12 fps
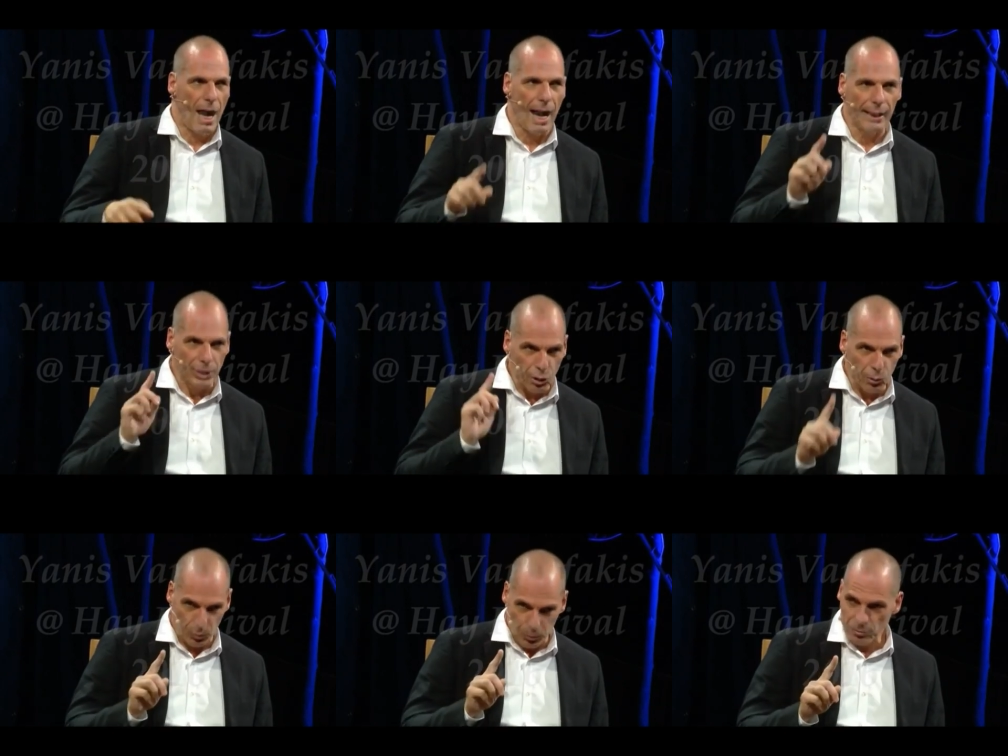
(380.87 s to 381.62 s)
I
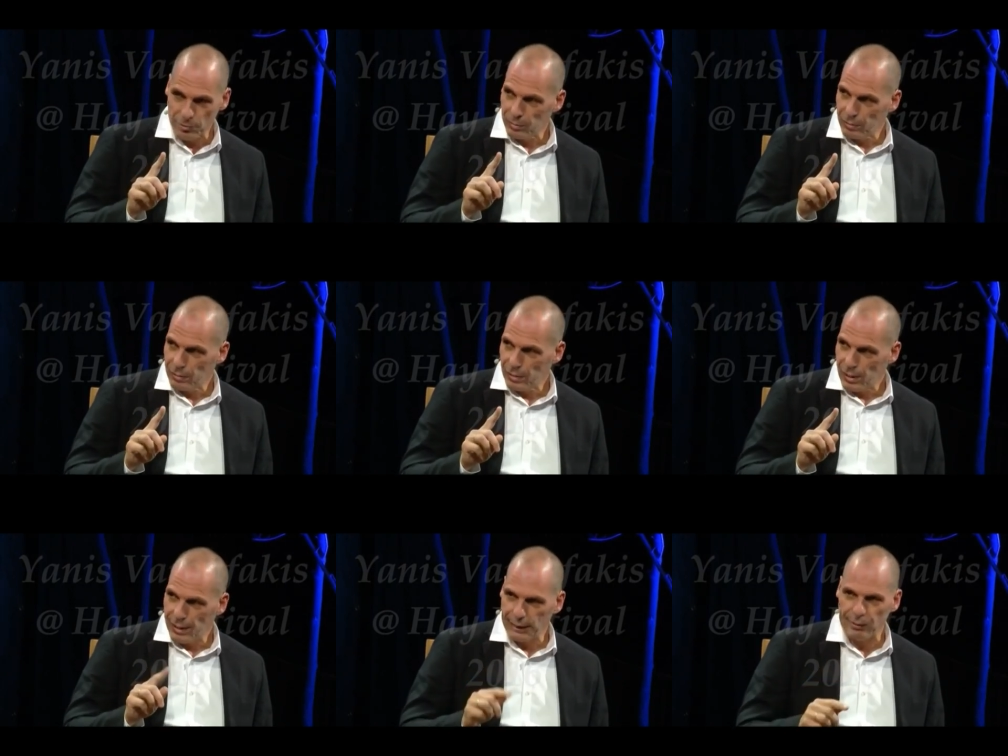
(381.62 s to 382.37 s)
knew
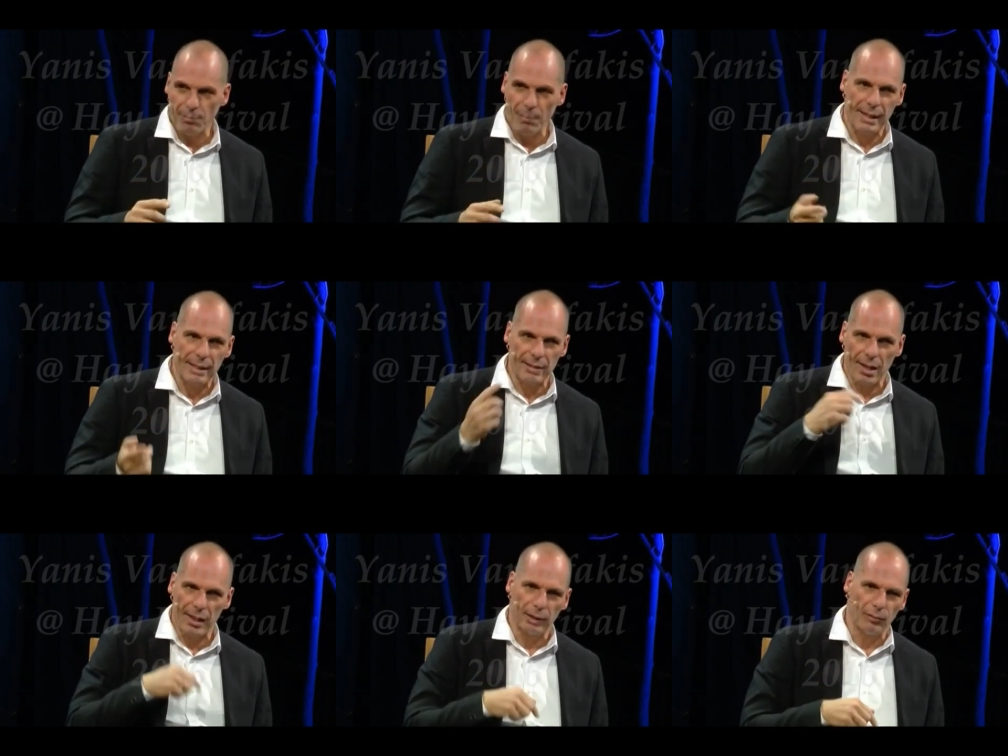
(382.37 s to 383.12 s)
that if my
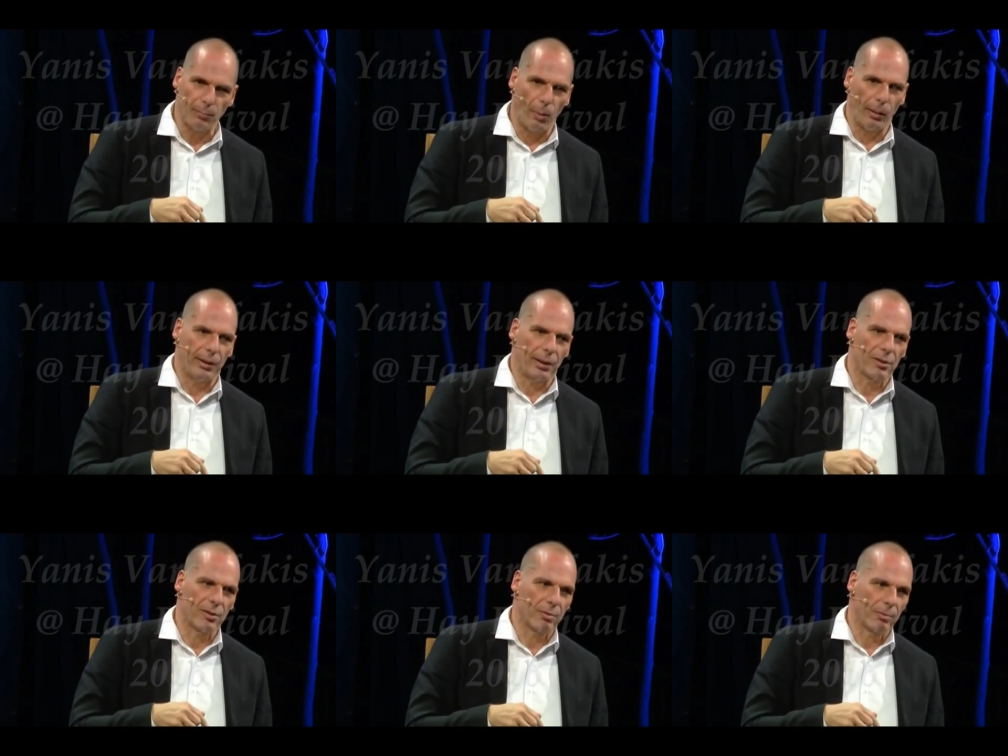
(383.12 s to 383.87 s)
side of
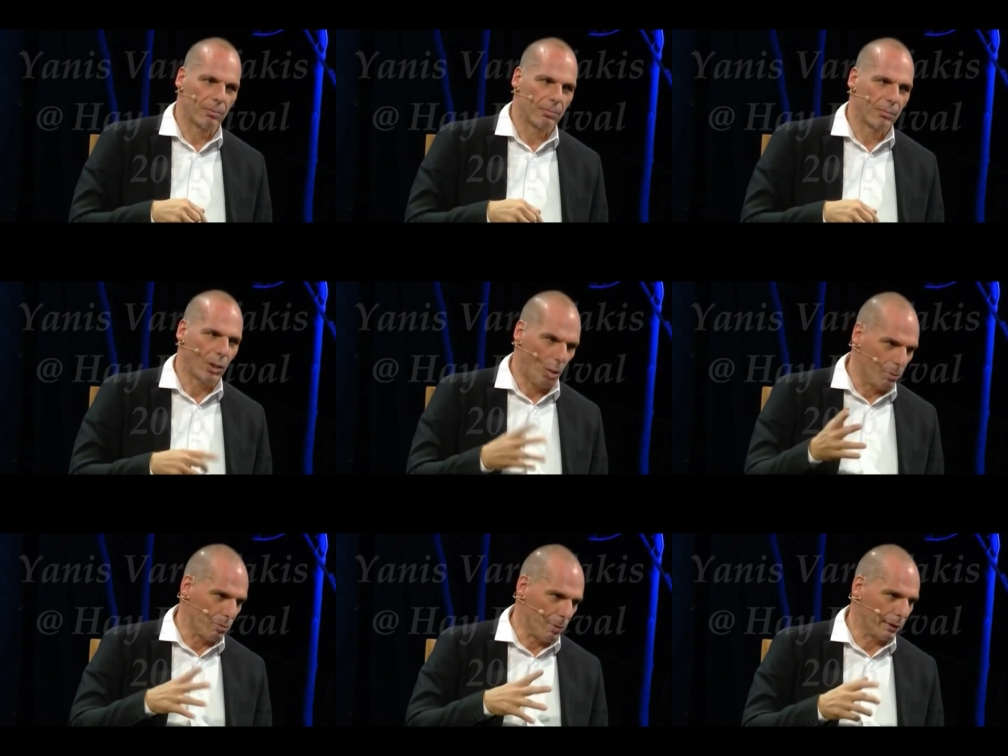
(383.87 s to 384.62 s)
politics, the
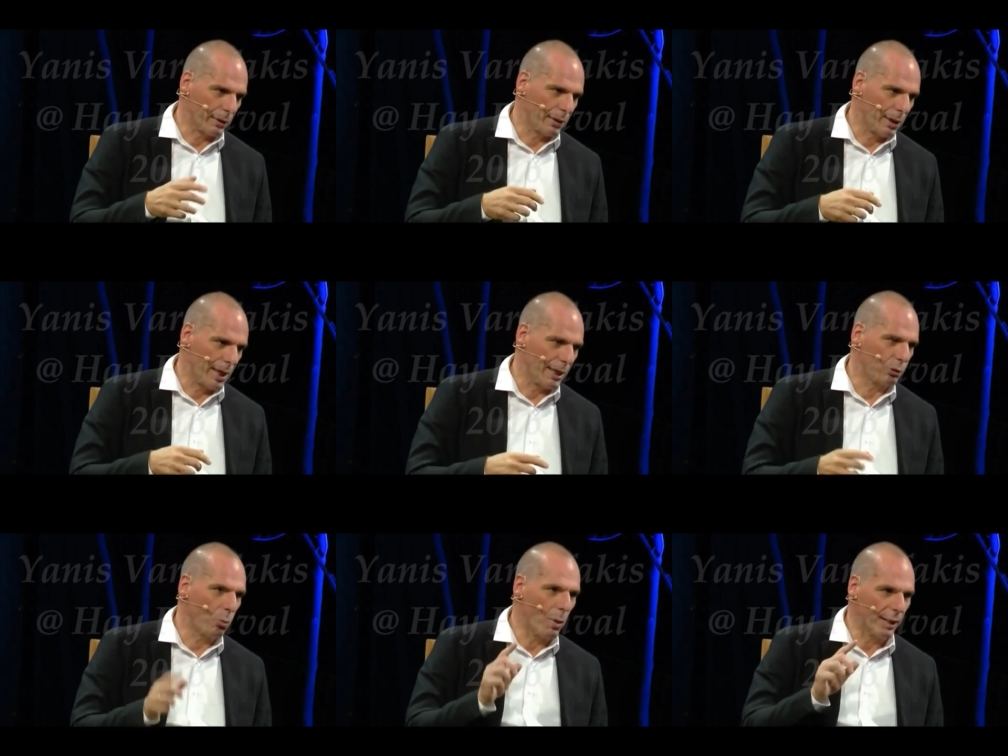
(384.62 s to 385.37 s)
Communist Party,
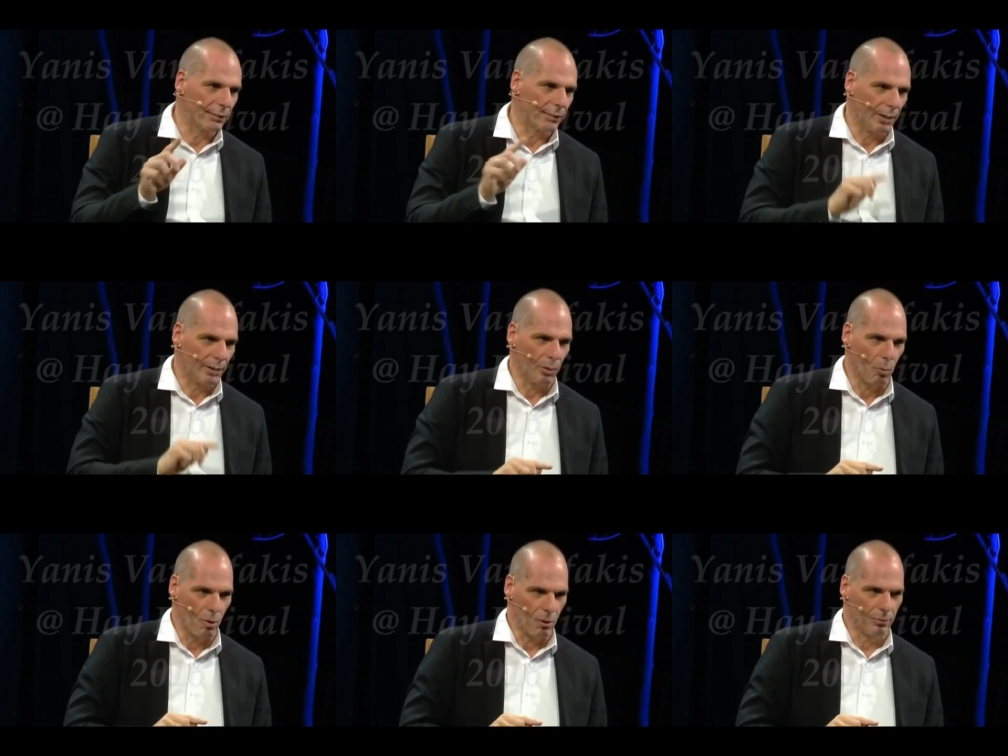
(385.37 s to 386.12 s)
had won
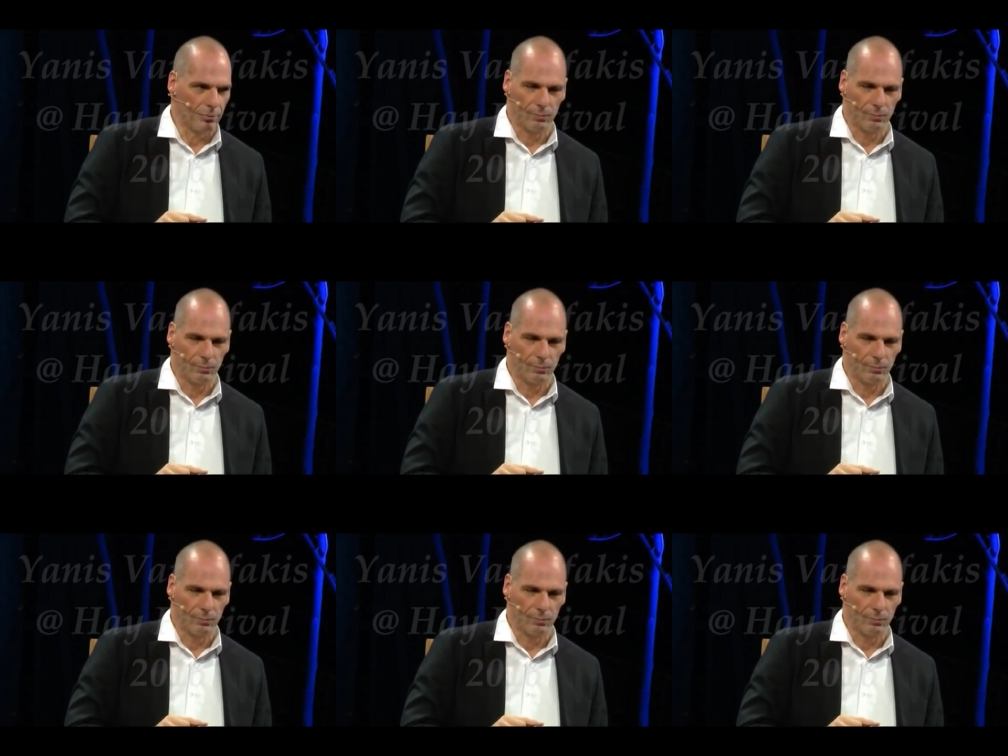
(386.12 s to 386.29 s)
the war,